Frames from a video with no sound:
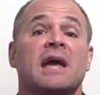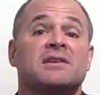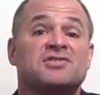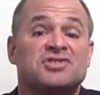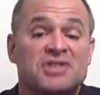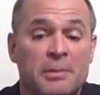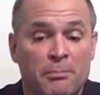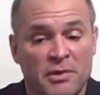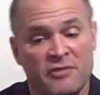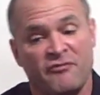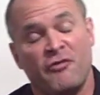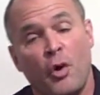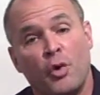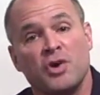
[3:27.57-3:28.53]
and simply
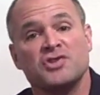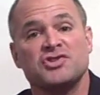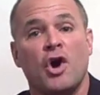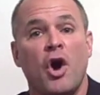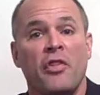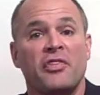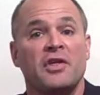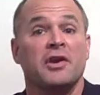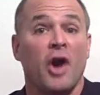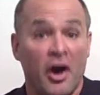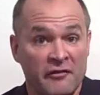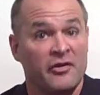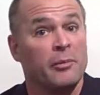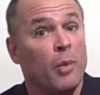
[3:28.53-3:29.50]
focus on the
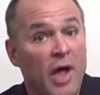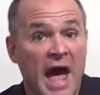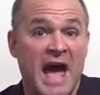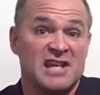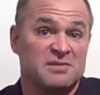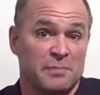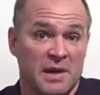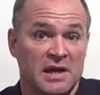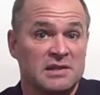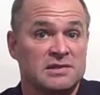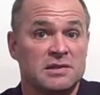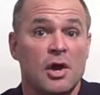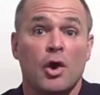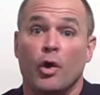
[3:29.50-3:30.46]
nonverbal
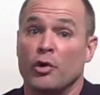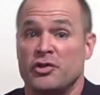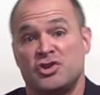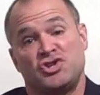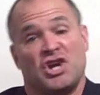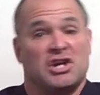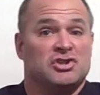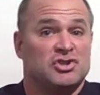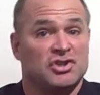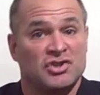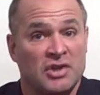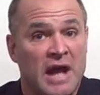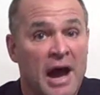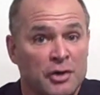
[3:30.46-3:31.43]
aspects or the
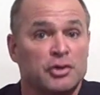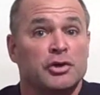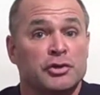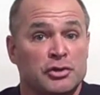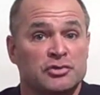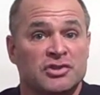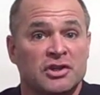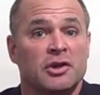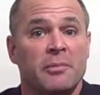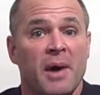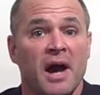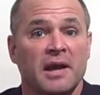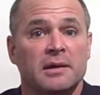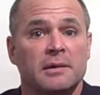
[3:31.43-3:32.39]
changes in how you're using your
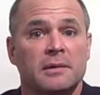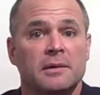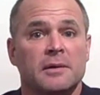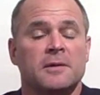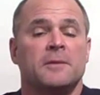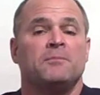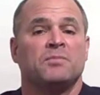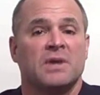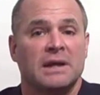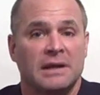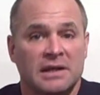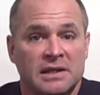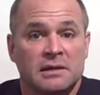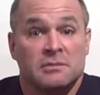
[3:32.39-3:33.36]
body.
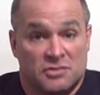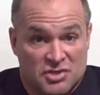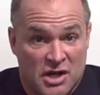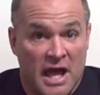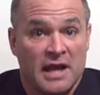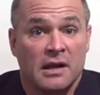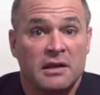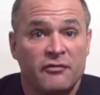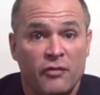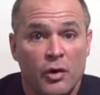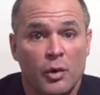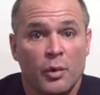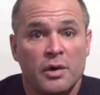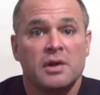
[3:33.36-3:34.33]
Lean slightly
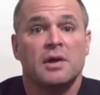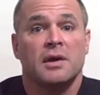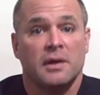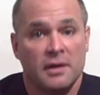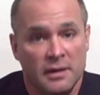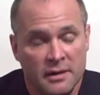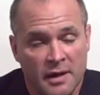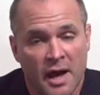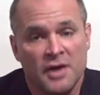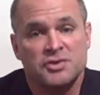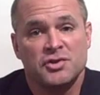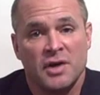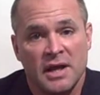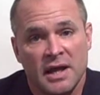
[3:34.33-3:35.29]
forward,
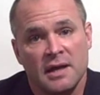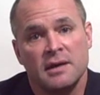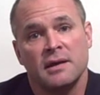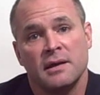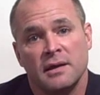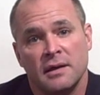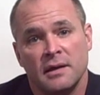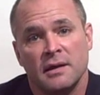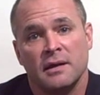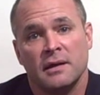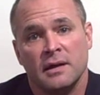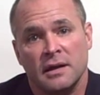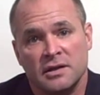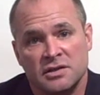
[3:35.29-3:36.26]
nod your head,
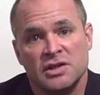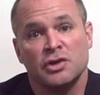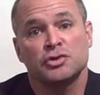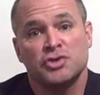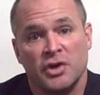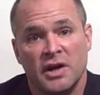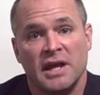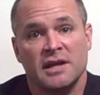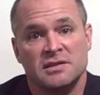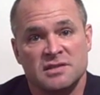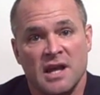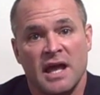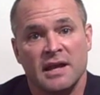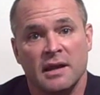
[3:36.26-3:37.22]
and tilt your head
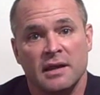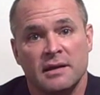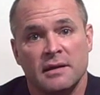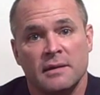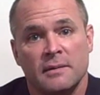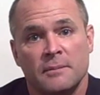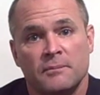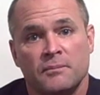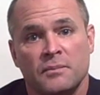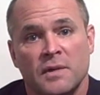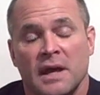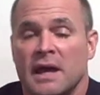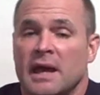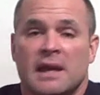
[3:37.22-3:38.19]
slightly.
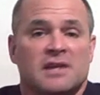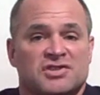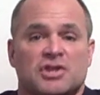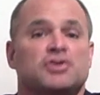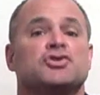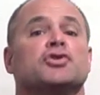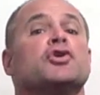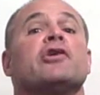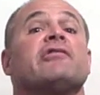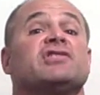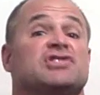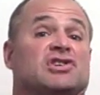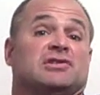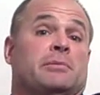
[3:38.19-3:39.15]
And it sends your
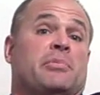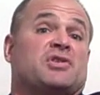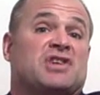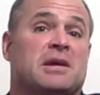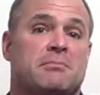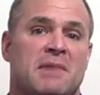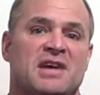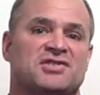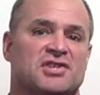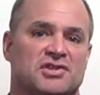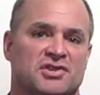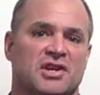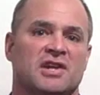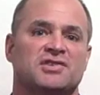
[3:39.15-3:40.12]
nervous system the same
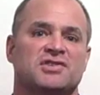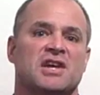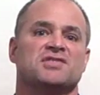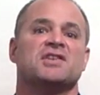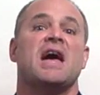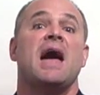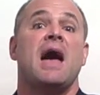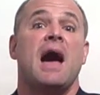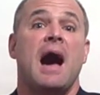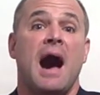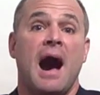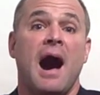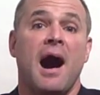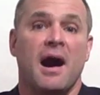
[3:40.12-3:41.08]
message, and it says,
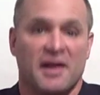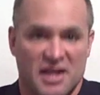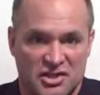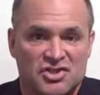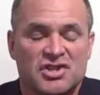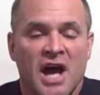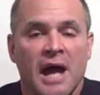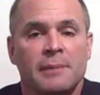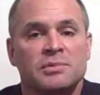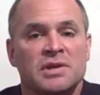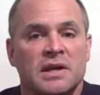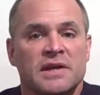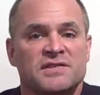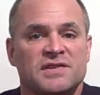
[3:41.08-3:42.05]
it's time
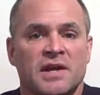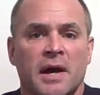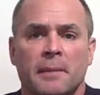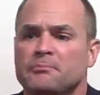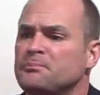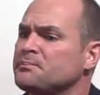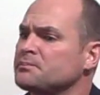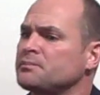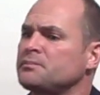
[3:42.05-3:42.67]
to listen up.